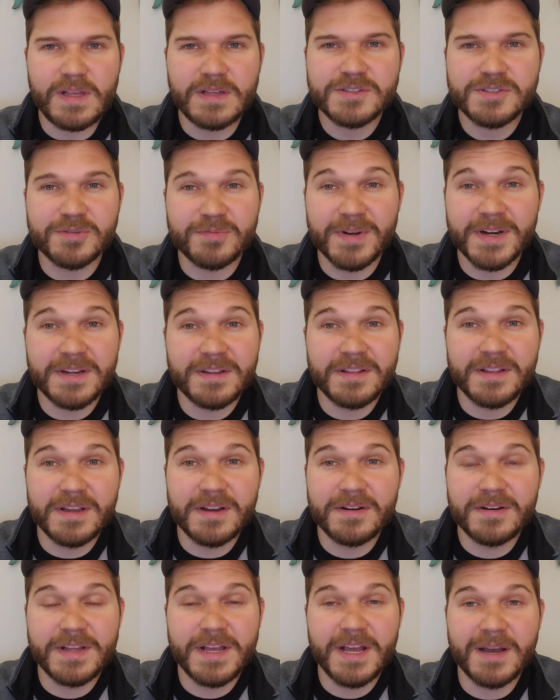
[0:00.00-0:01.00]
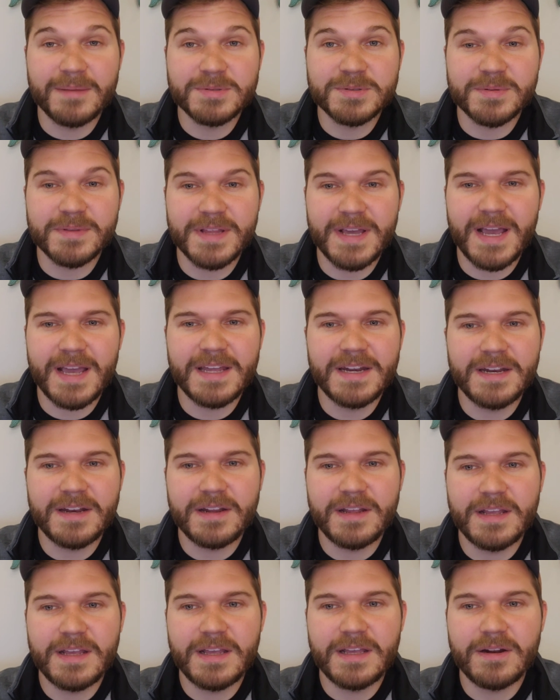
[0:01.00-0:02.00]
So regularity helps with that,
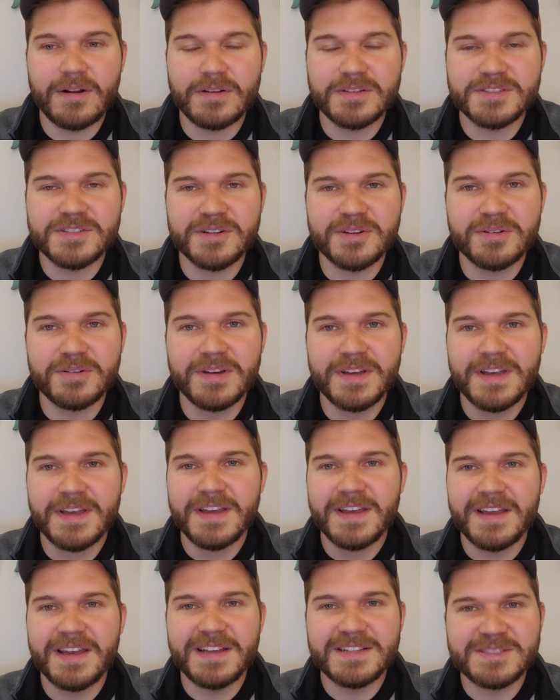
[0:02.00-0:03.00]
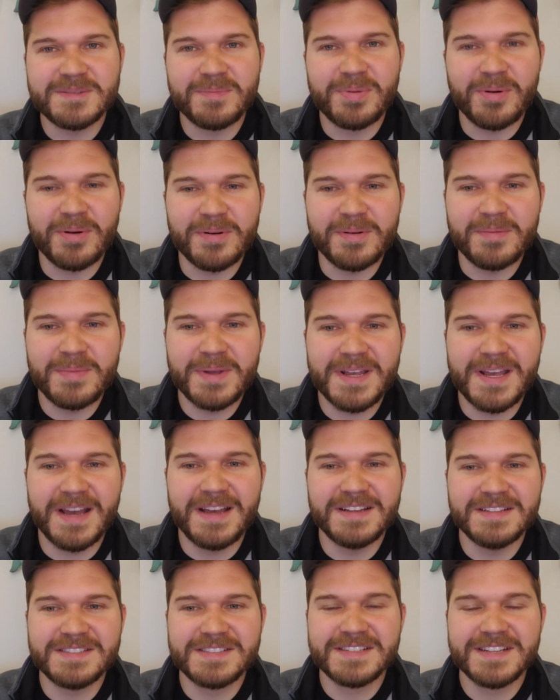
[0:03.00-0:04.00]
and also it's important
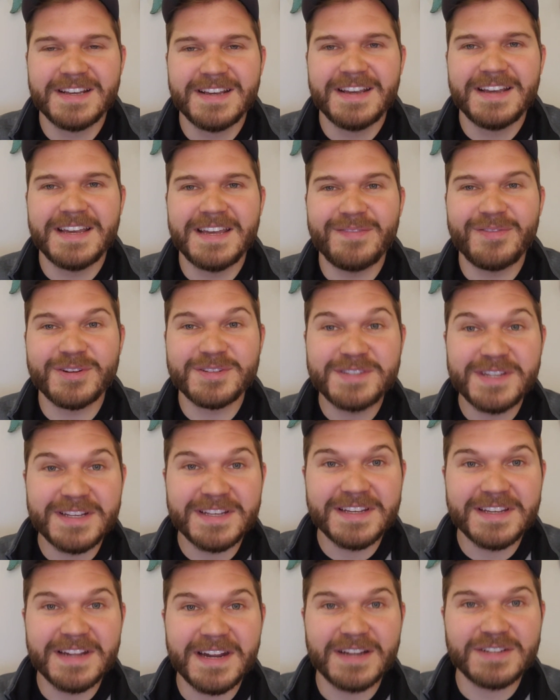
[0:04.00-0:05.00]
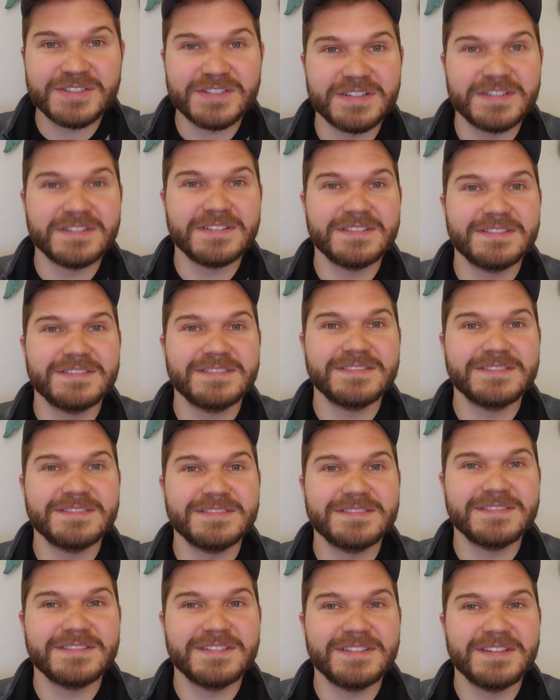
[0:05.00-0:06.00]
because if you're seeking connection,
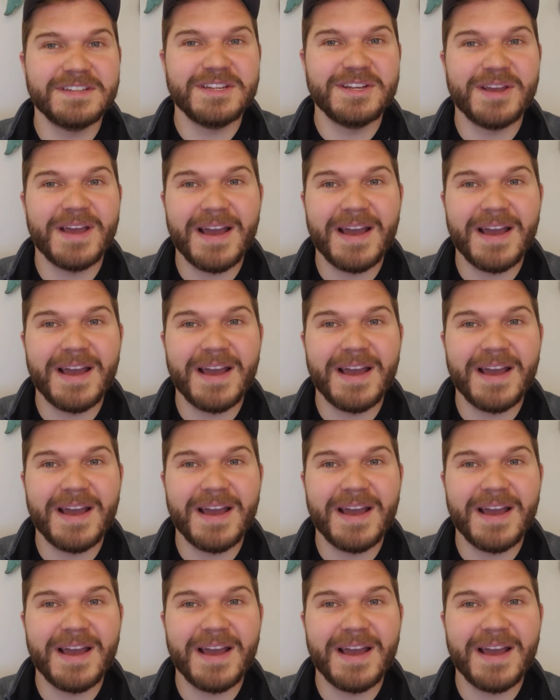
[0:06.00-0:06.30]
you